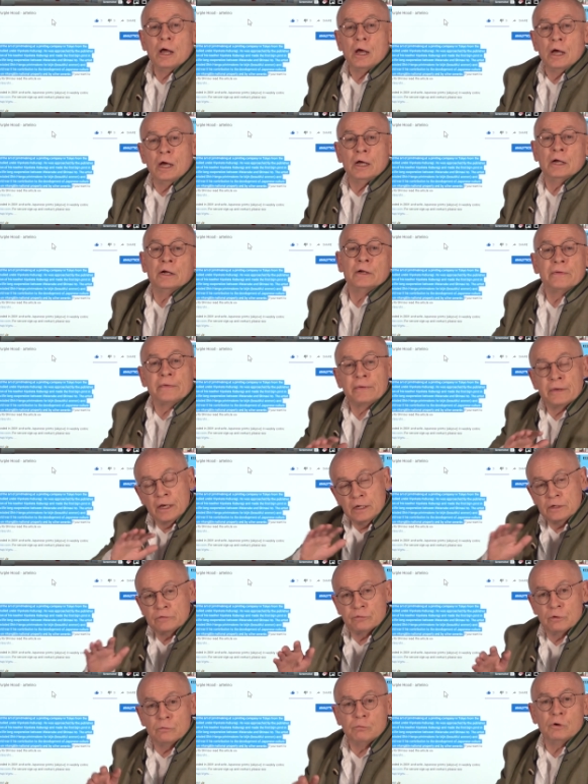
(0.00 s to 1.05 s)
and
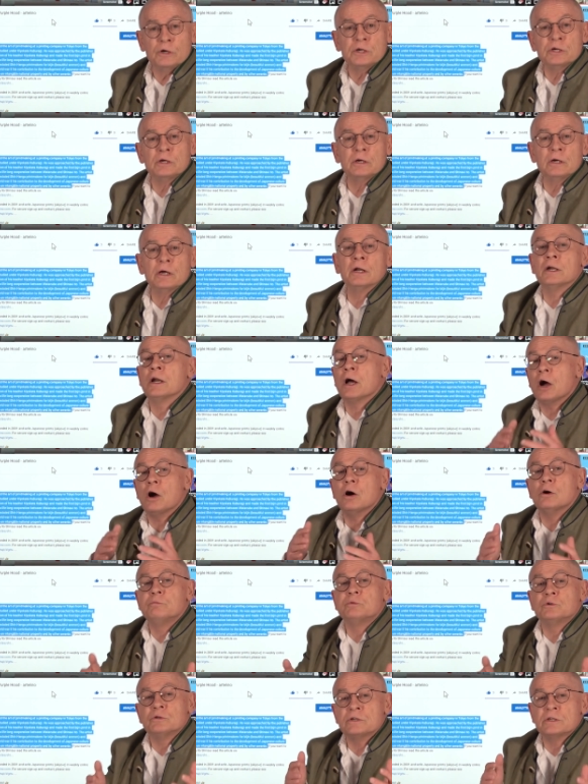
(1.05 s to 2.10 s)
thanks for watching, and I
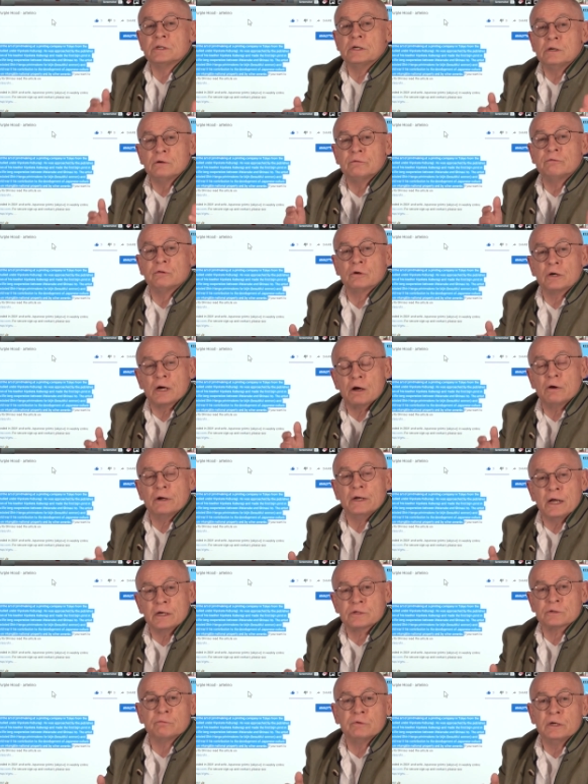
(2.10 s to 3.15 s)
hope to see you for our
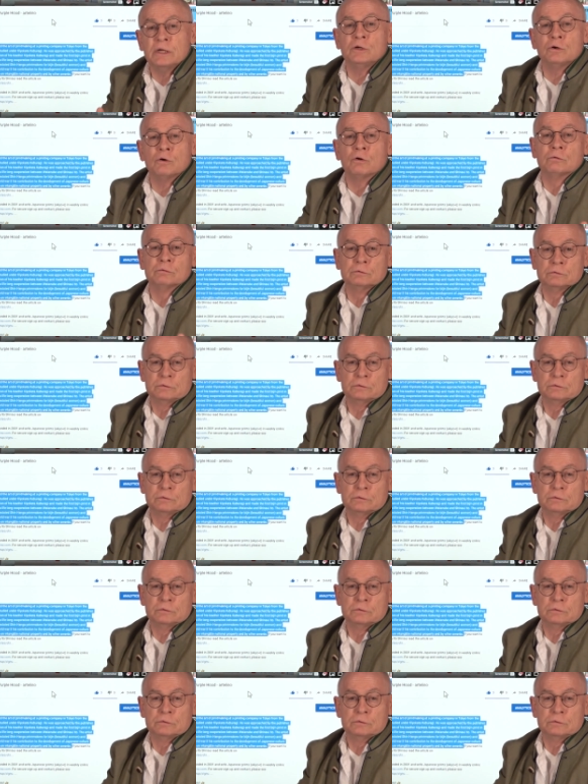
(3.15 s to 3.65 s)
next video.